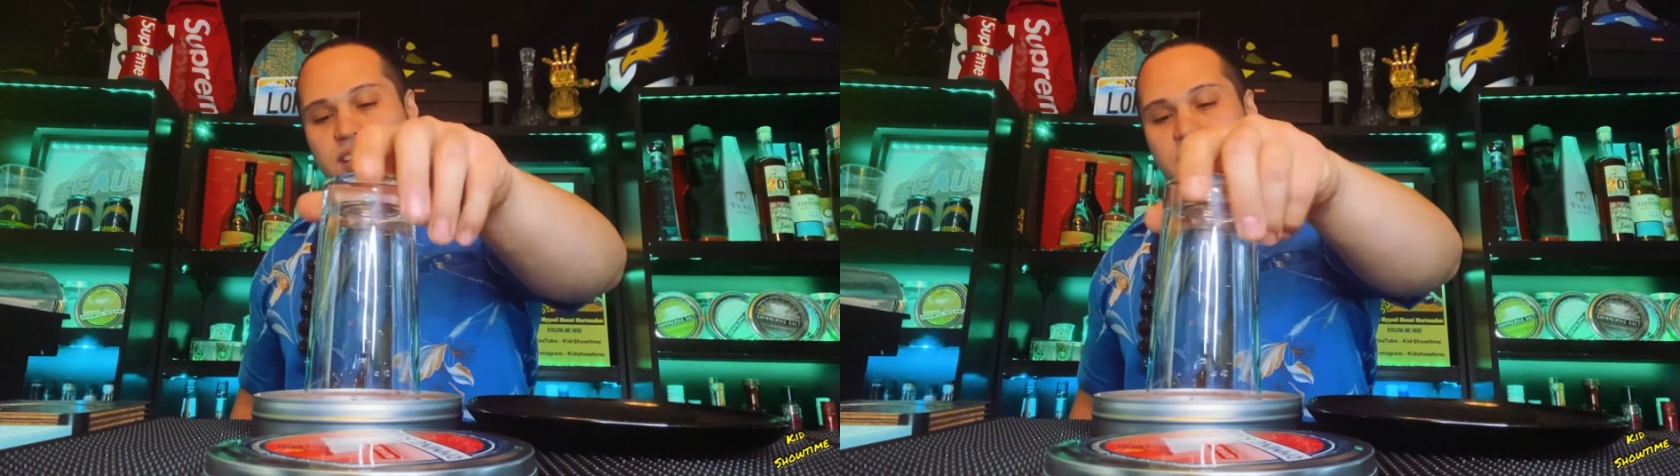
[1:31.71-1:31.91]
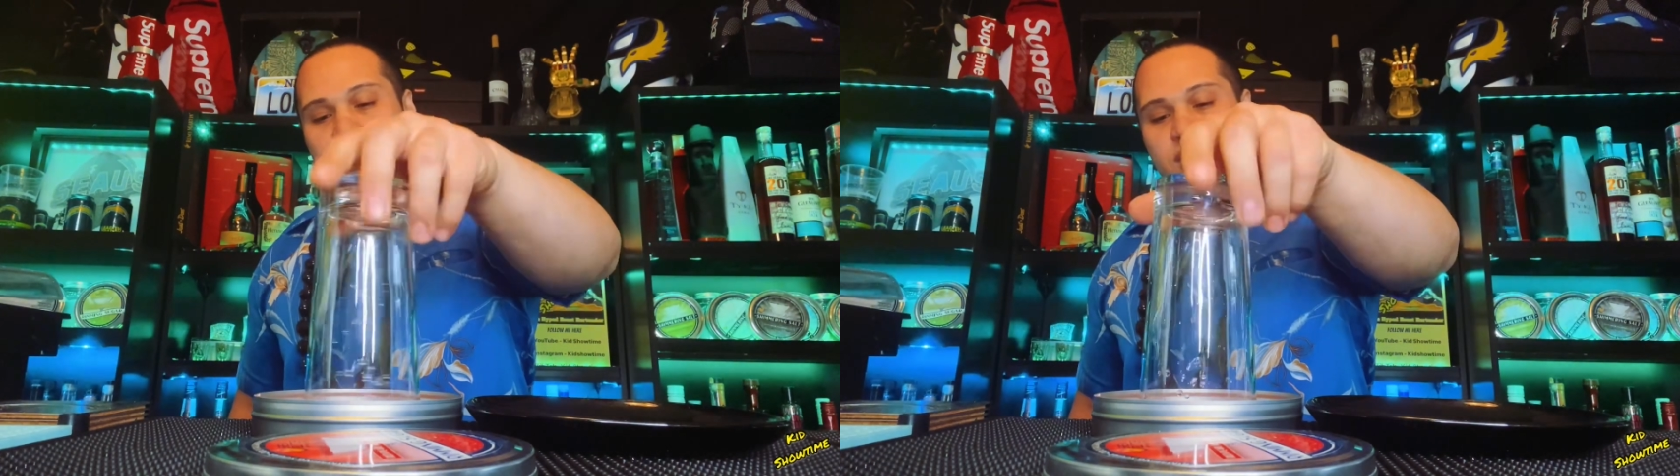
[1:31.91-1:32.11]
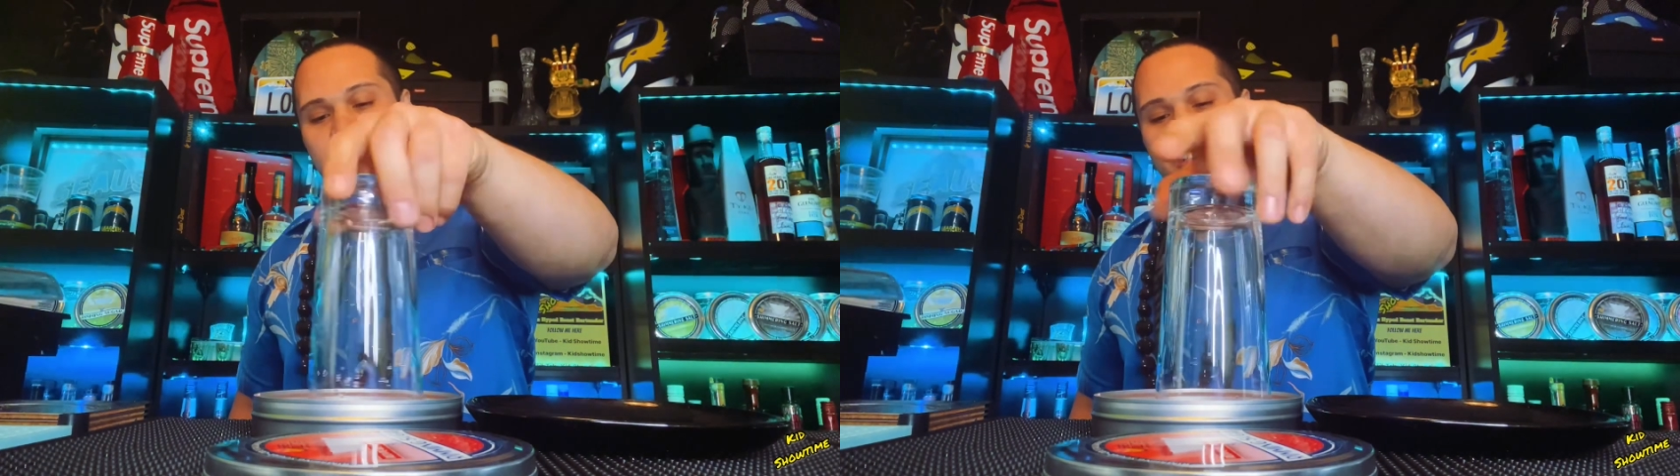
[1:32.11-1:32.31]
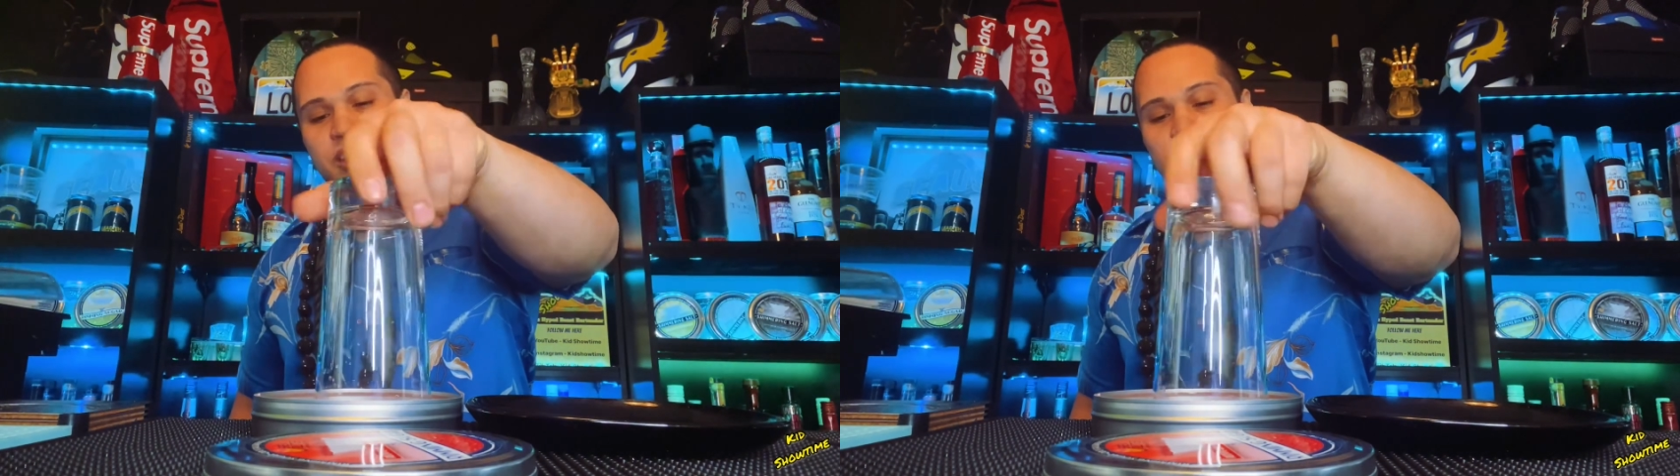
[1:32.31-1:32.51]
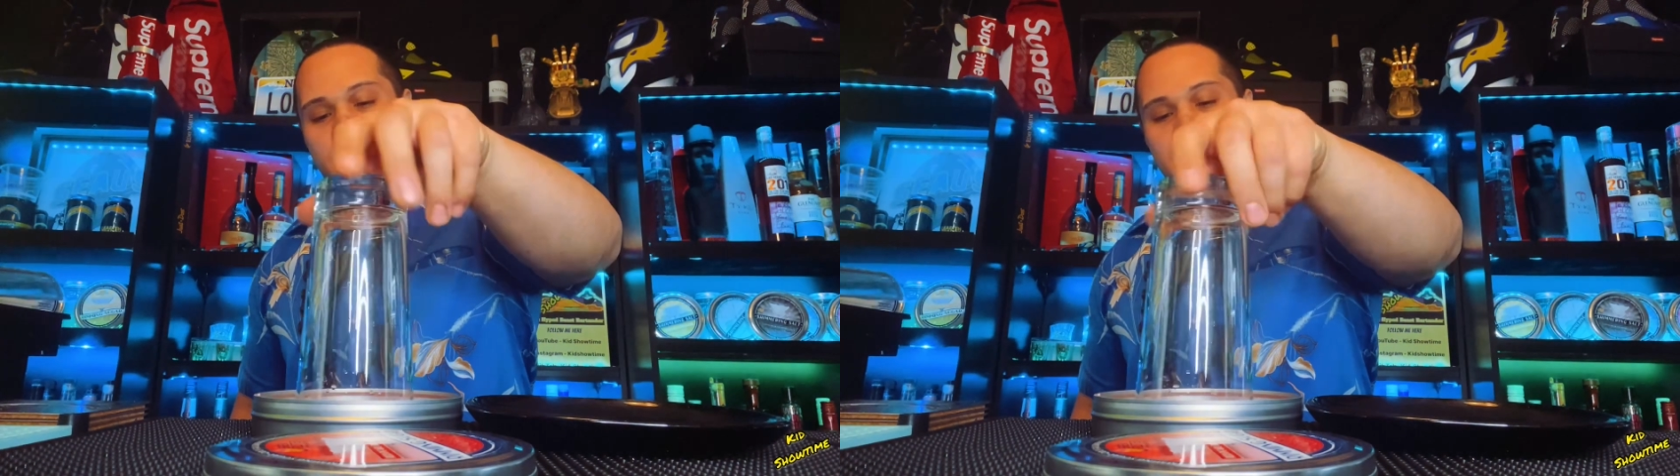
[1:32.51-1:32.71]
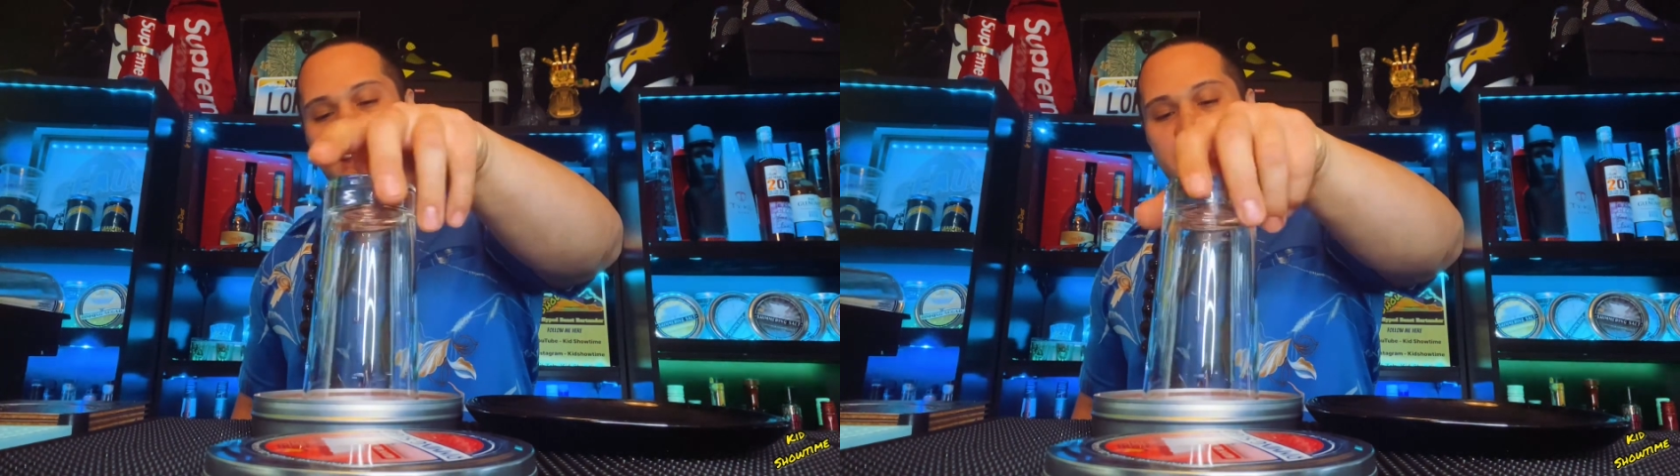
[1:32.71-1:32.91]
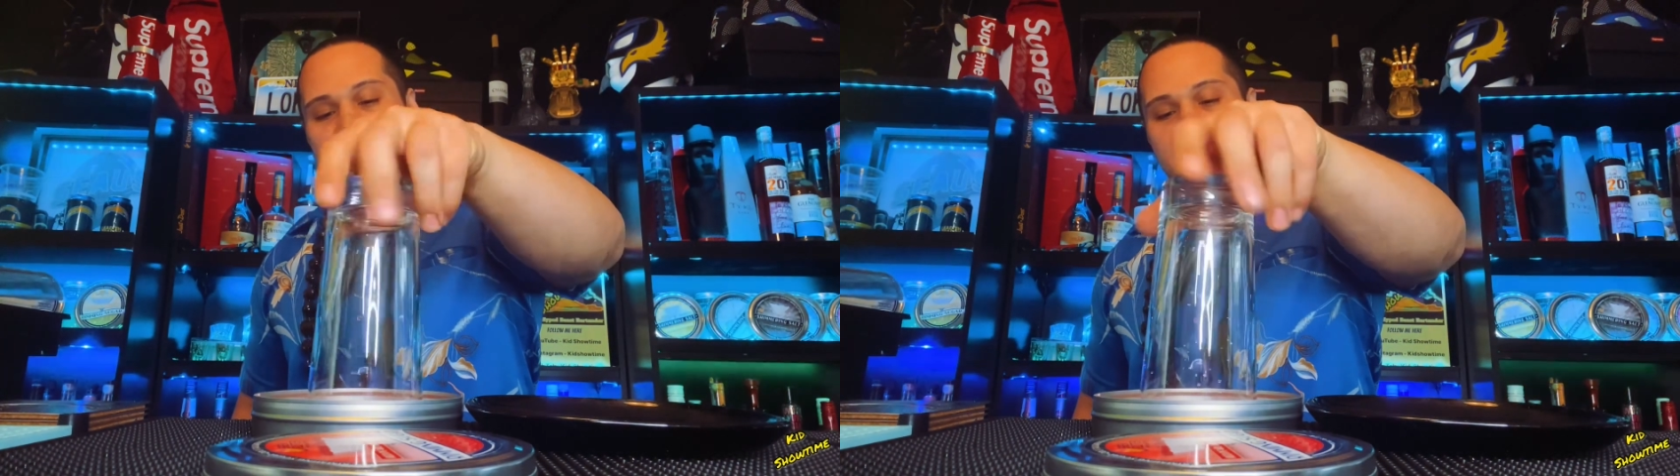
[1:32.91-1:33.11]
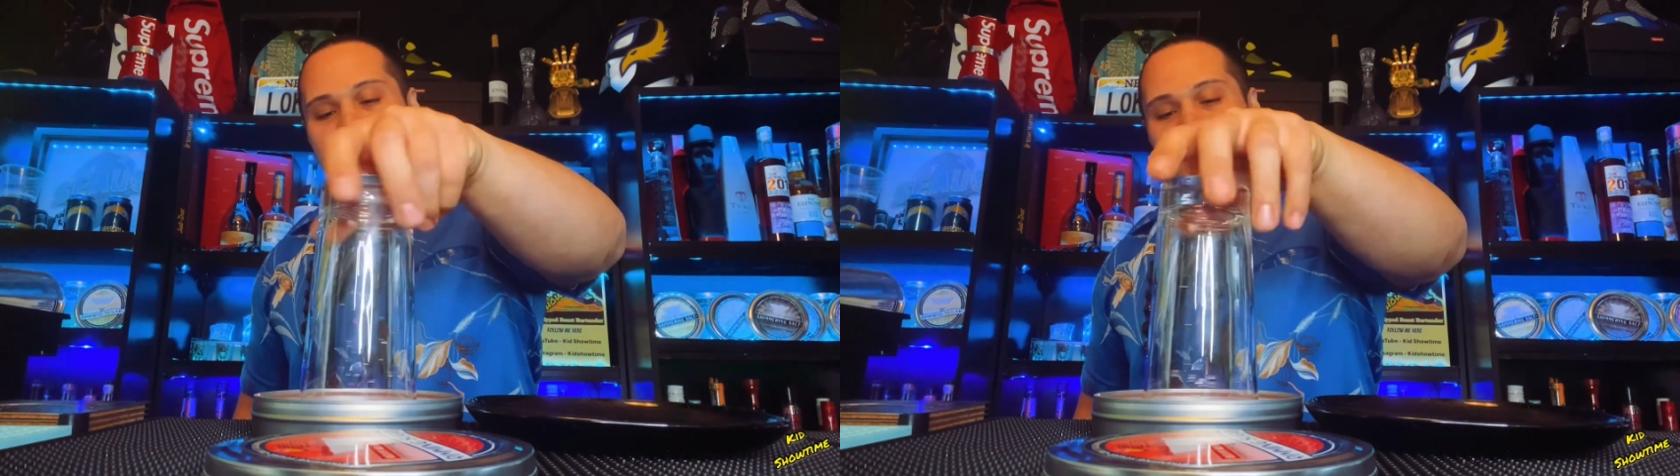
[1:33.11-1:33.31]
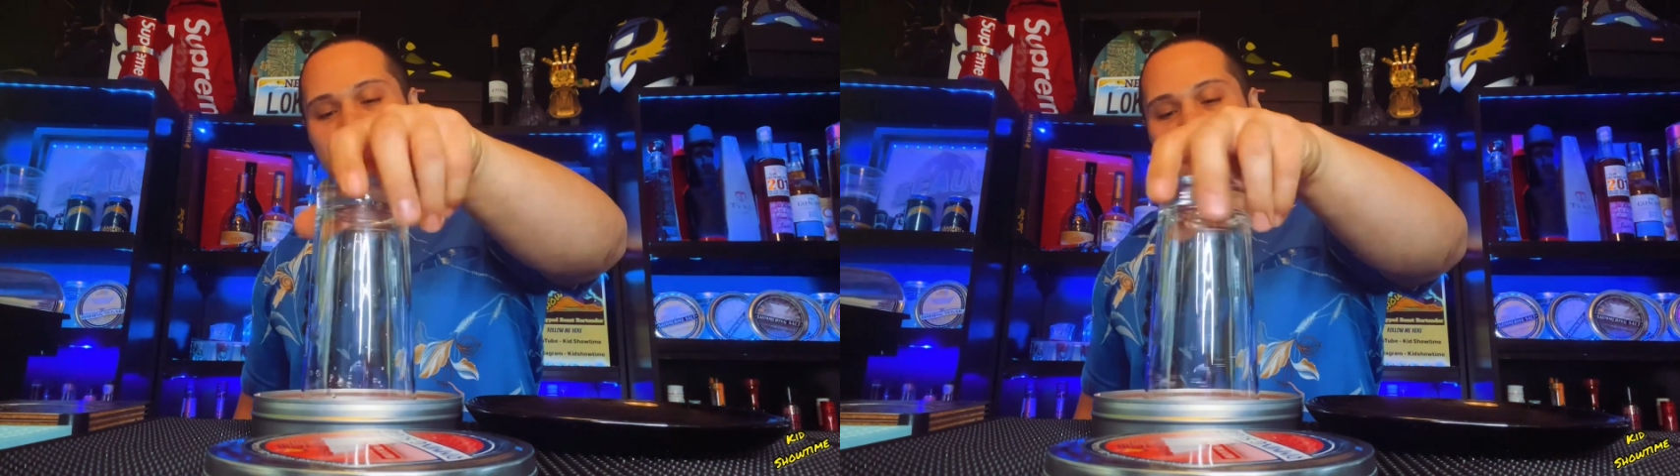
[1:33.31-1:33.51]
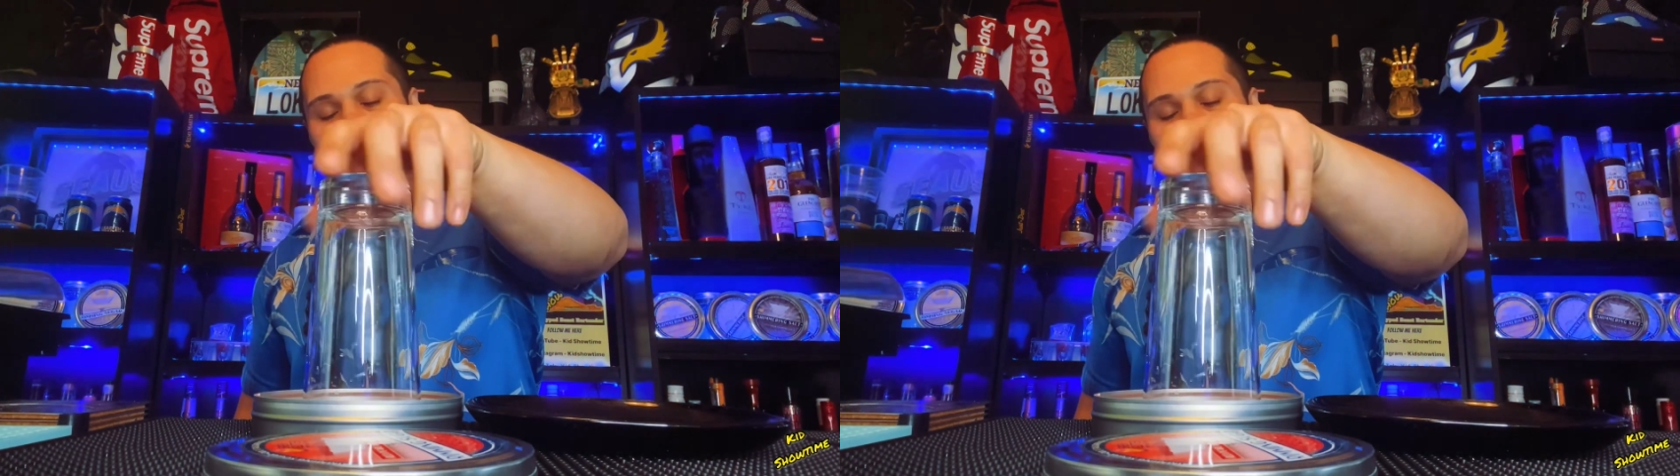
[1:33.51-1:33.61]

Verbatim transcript: Just circle it around.